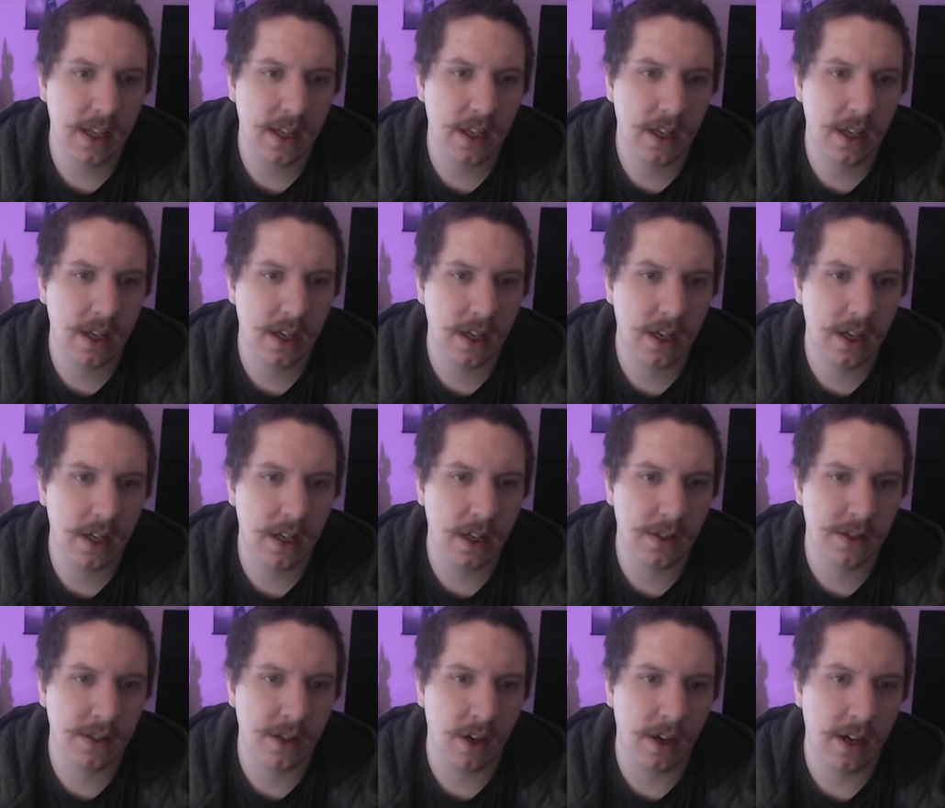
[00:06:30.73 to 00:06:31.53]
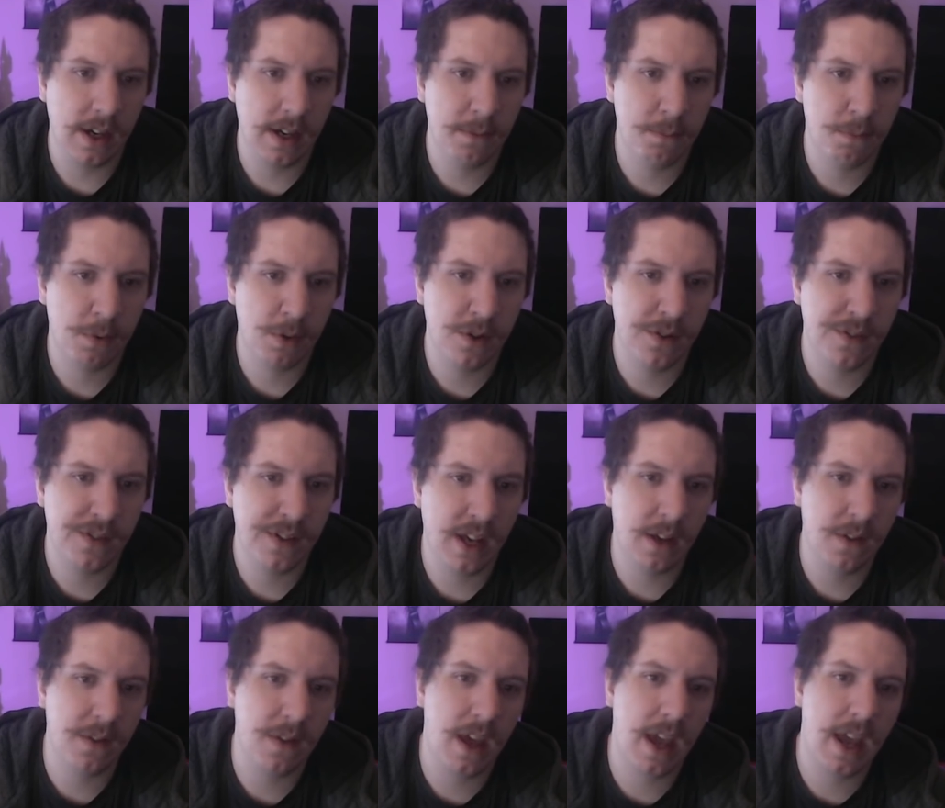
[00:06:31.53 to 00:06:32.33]
Improved
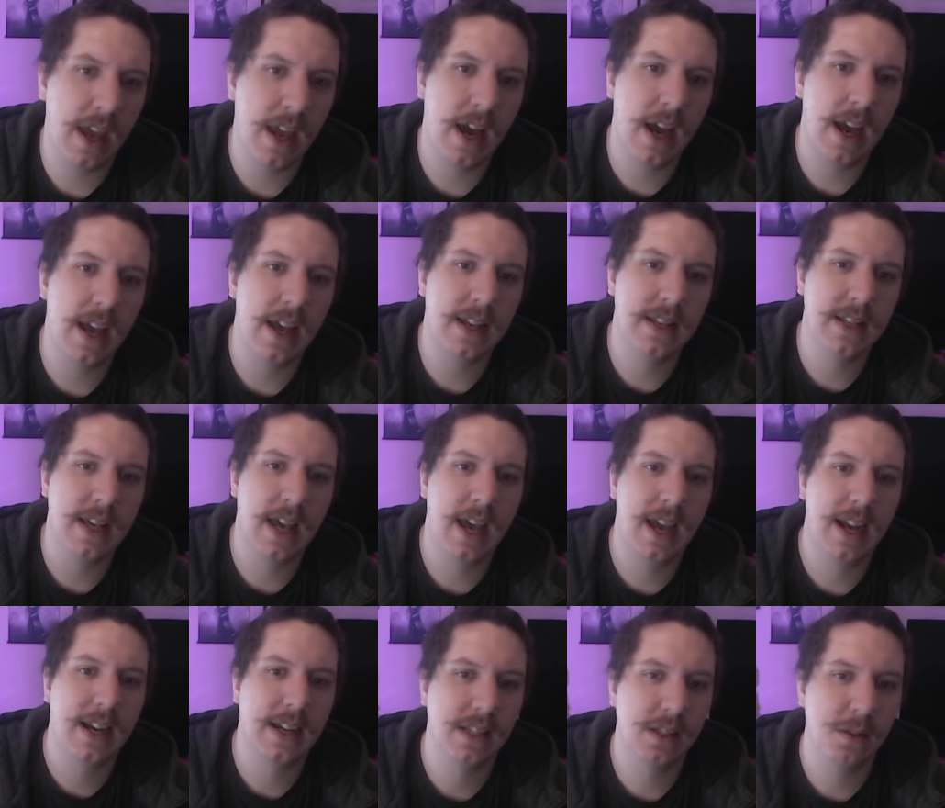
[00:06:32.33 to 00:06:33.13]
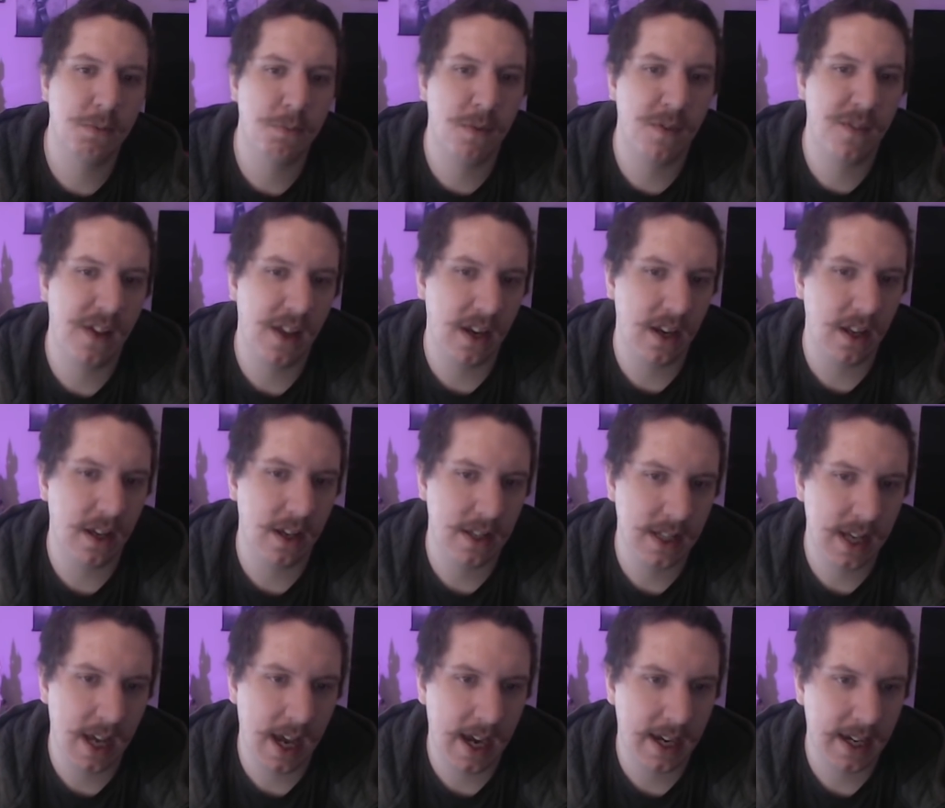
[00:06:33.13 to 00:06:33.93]
how the AI attacks to prevent
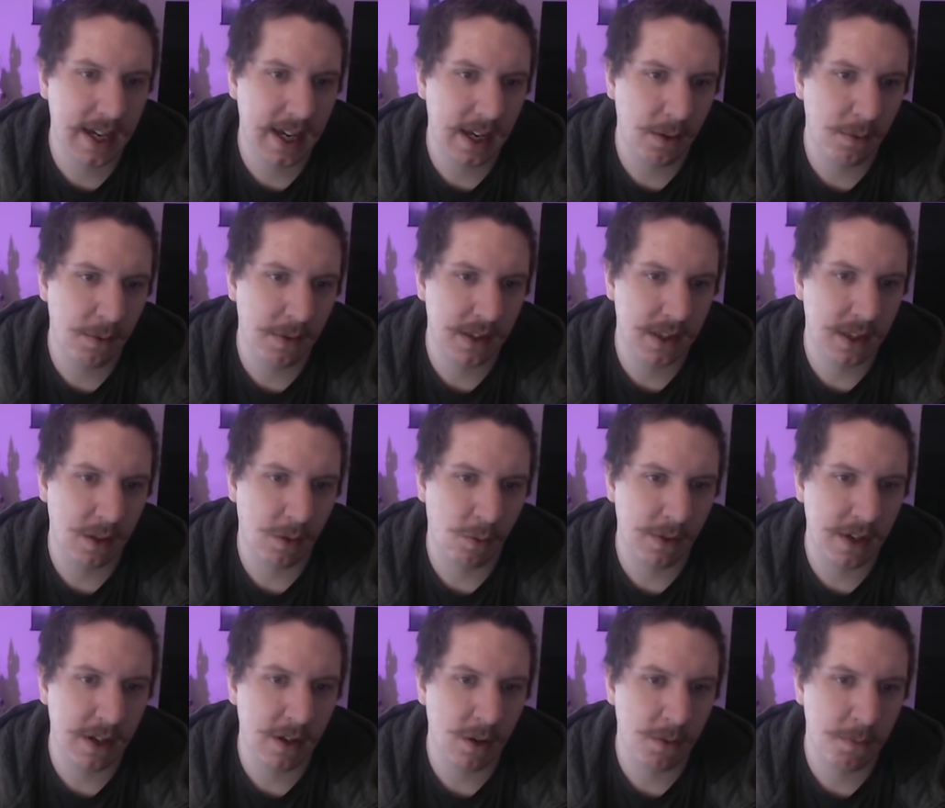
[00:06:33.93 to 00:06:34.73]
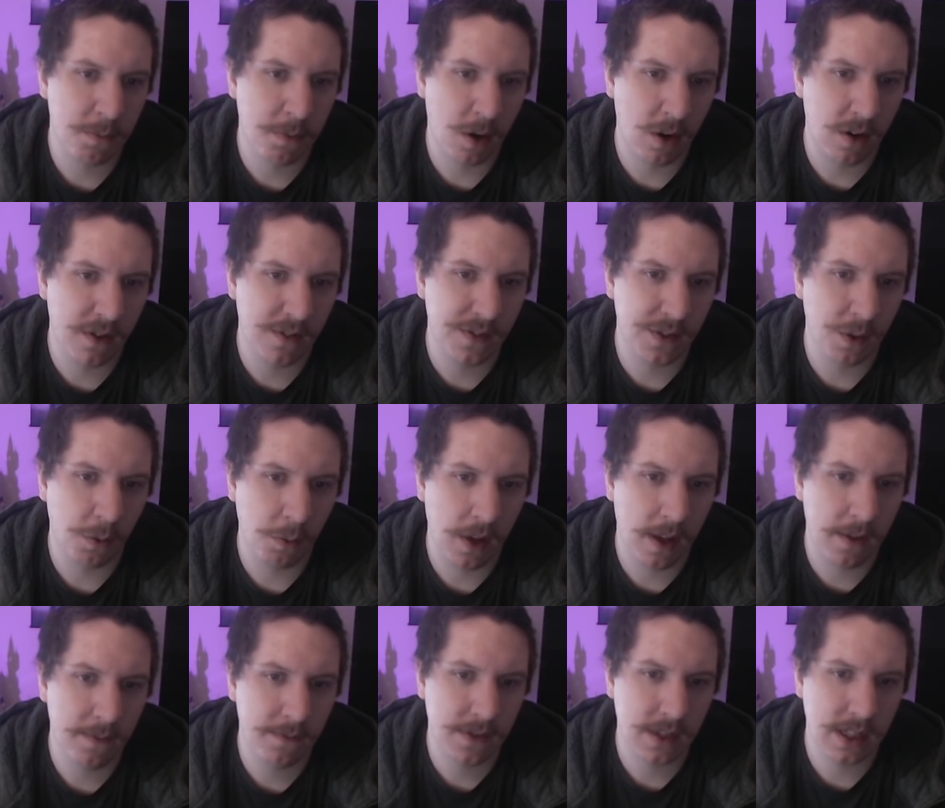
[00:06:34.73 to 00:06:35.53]
attacking with the rear part of the
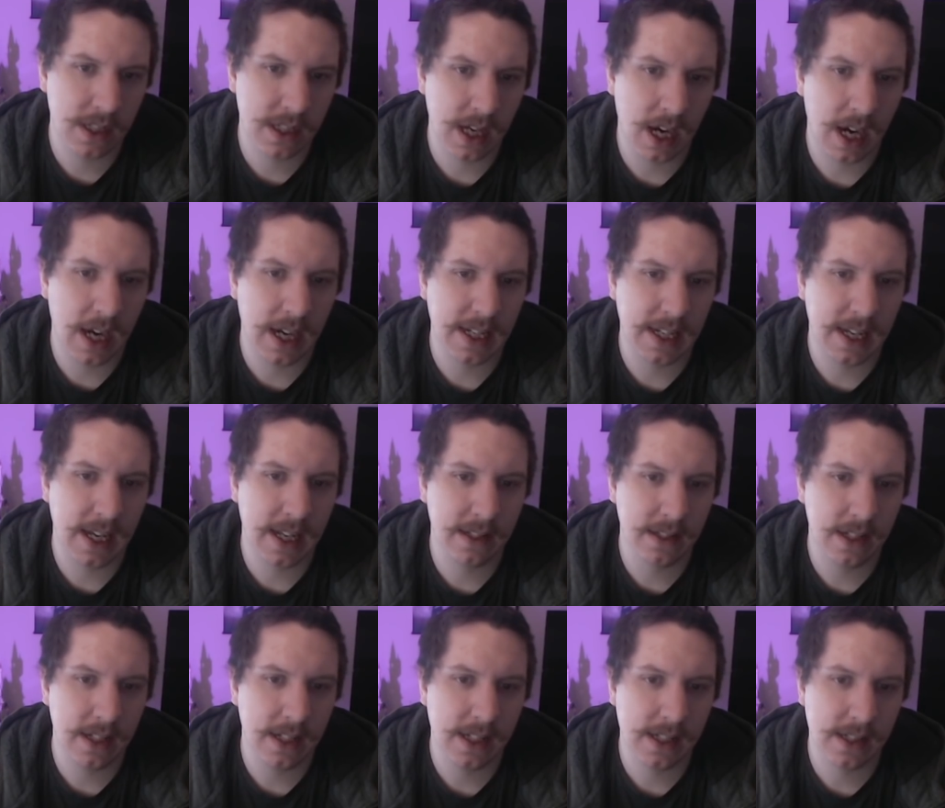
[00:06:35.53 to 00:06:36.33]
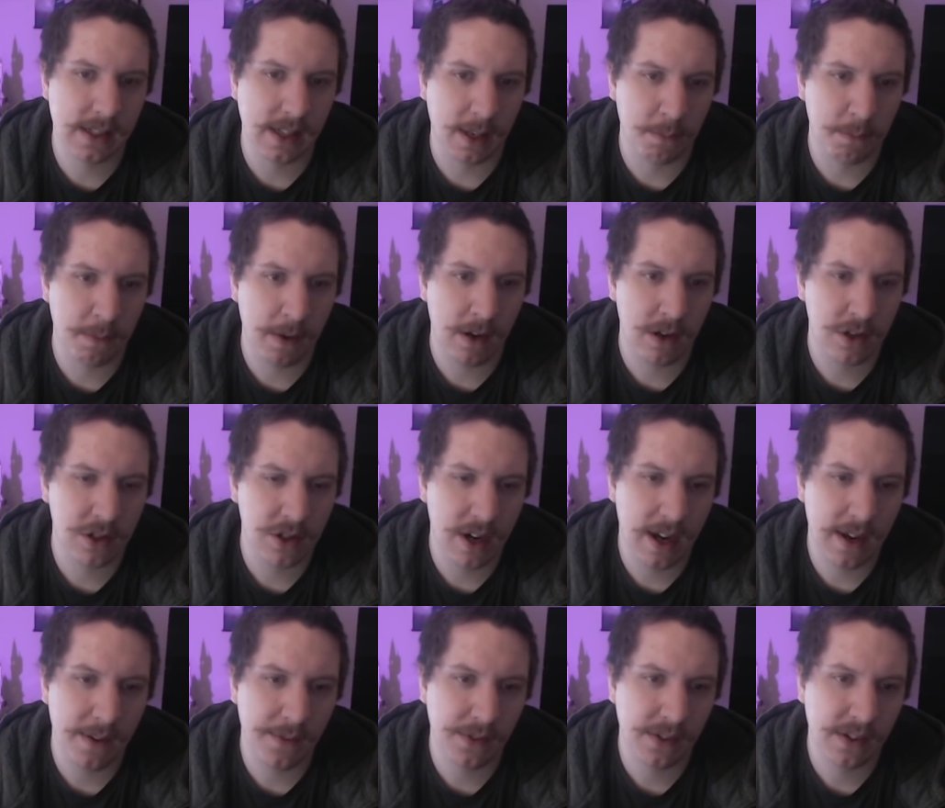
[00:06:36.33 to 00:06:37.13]
whip to tiny entities like bear
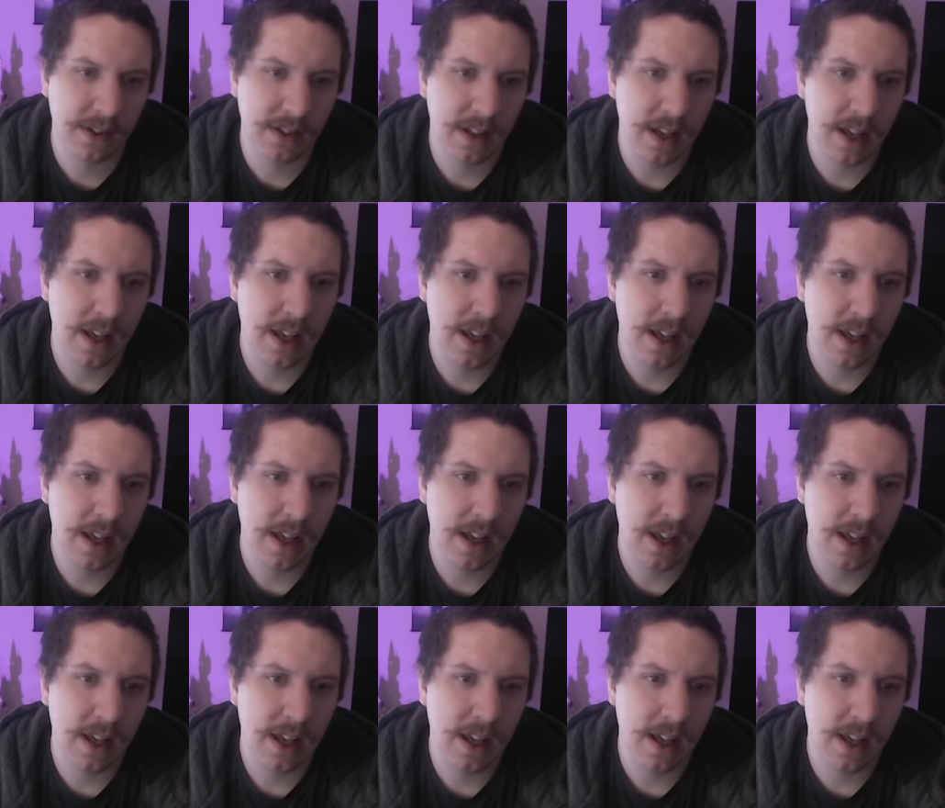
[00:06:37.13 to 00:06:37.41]
traps.